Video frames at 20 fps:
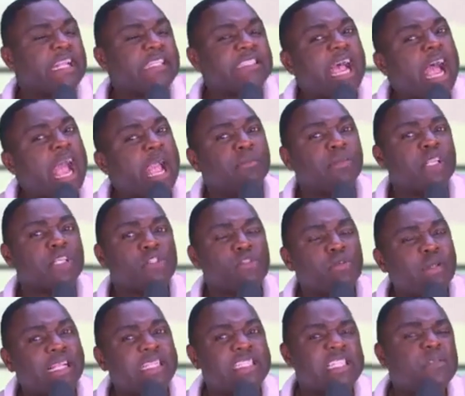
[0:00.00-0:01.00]
and time the
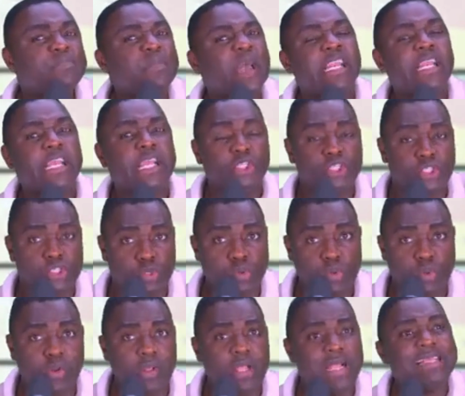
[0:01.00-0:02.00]
students spend in
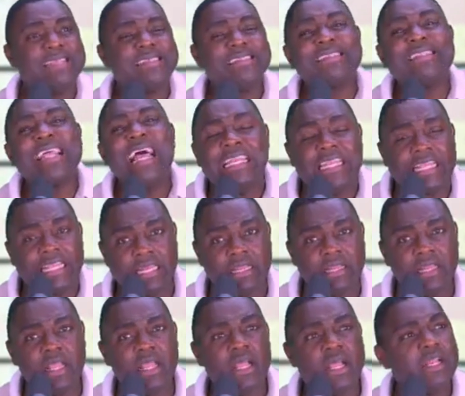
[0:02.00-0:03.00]
school studying.